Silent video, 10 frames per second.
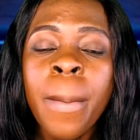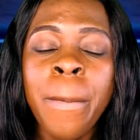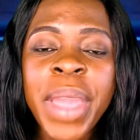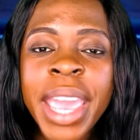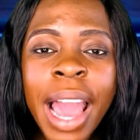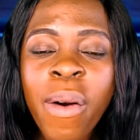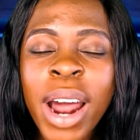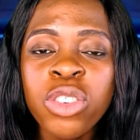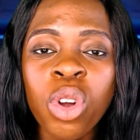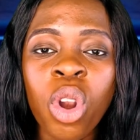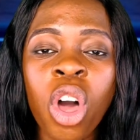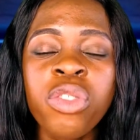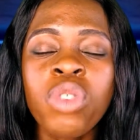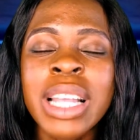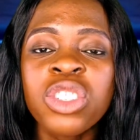be around your
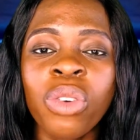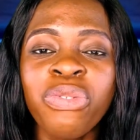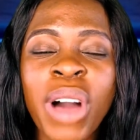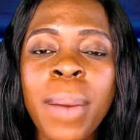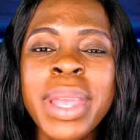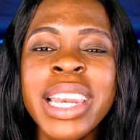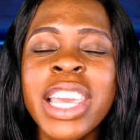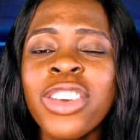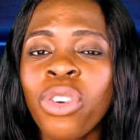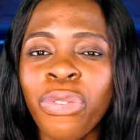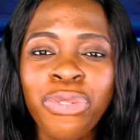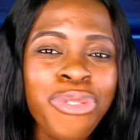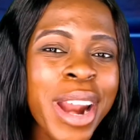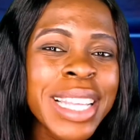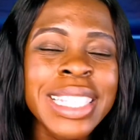loved ones your family your
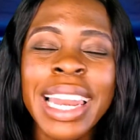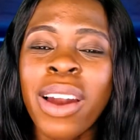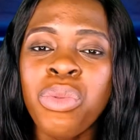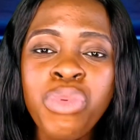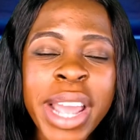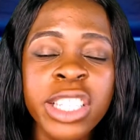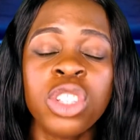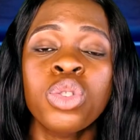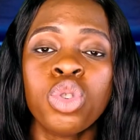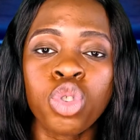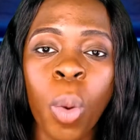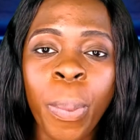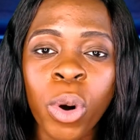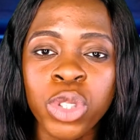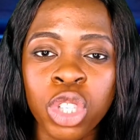friends that are ready to
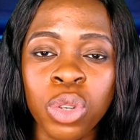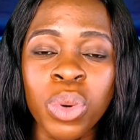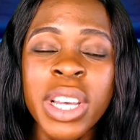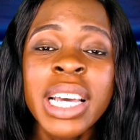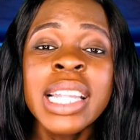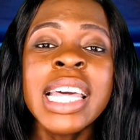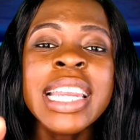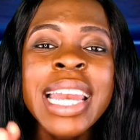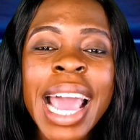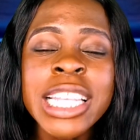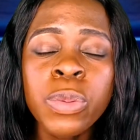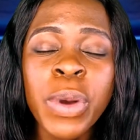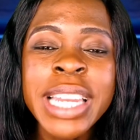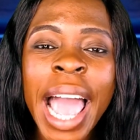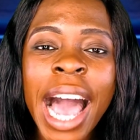support you then the ninth
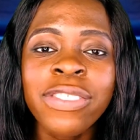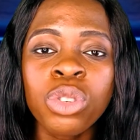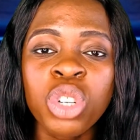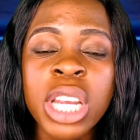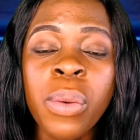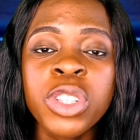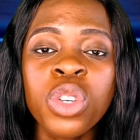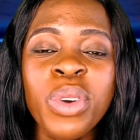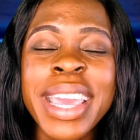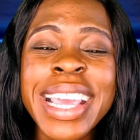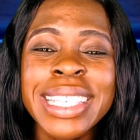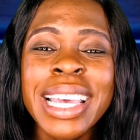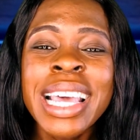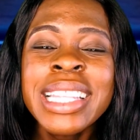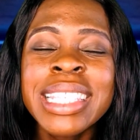point i have to share with you is
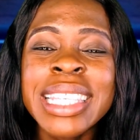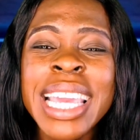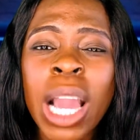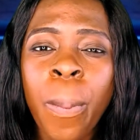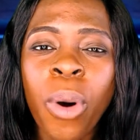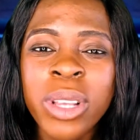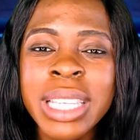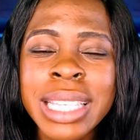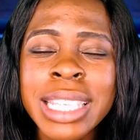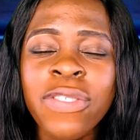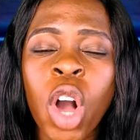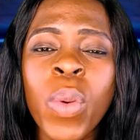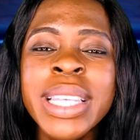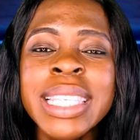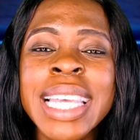think positive
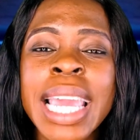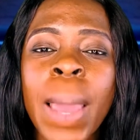always think